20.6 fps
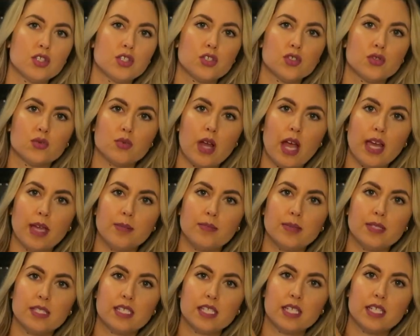
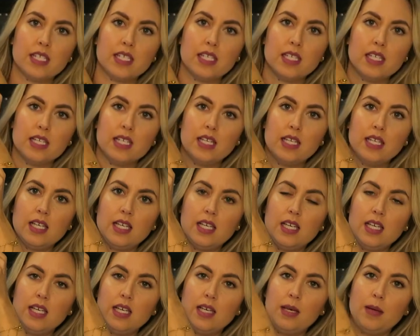striped
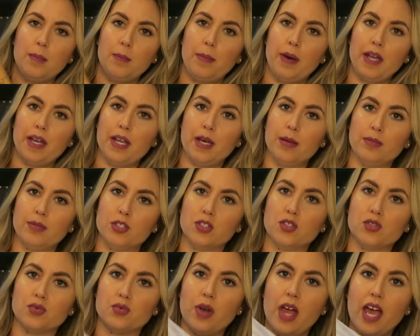button-up
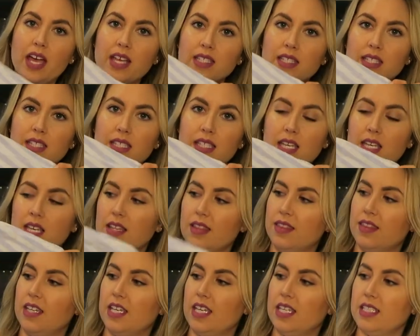dress.
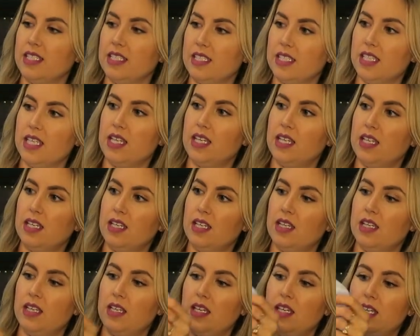This
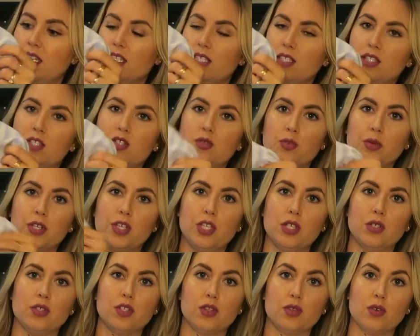is super
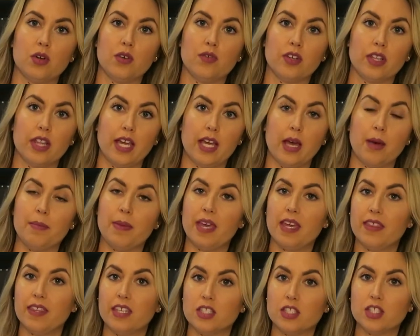cute to throw over like a
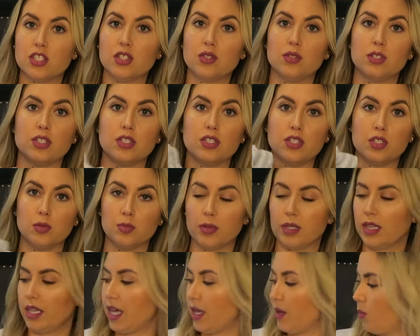bathing suit. It's
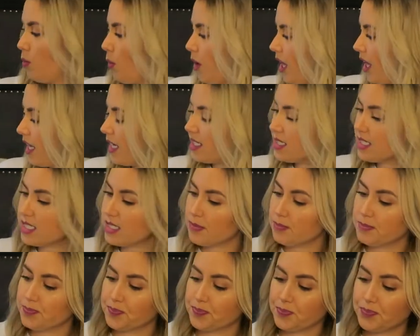super lightweight.